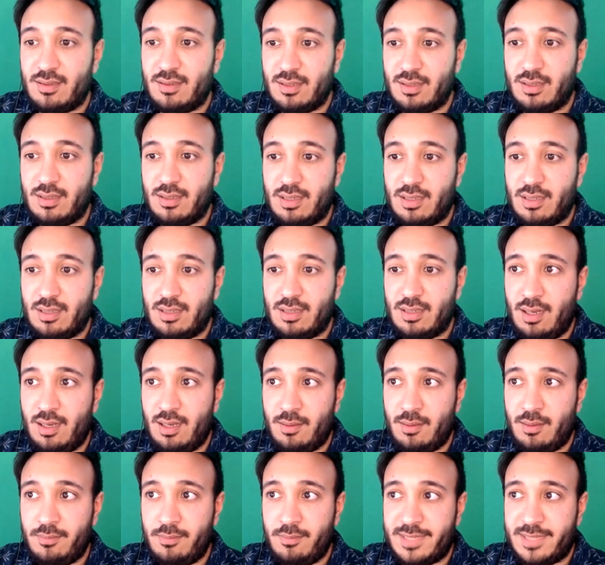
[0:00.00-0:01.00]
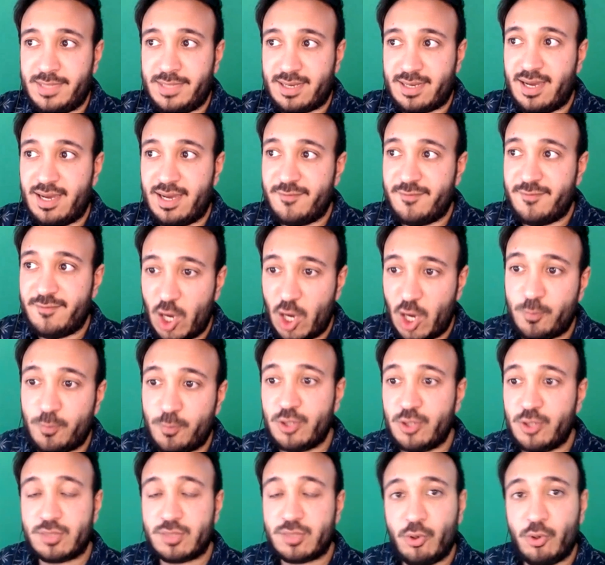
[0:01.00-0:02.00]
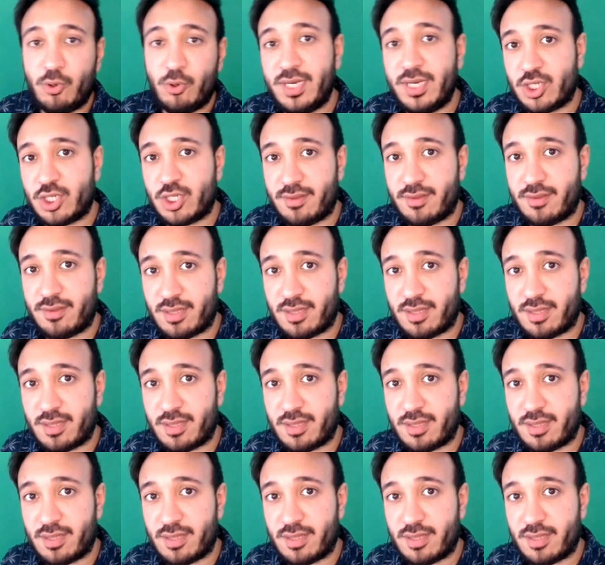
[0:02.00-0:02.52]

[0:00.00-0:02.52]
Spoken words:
that kind of help you support each other.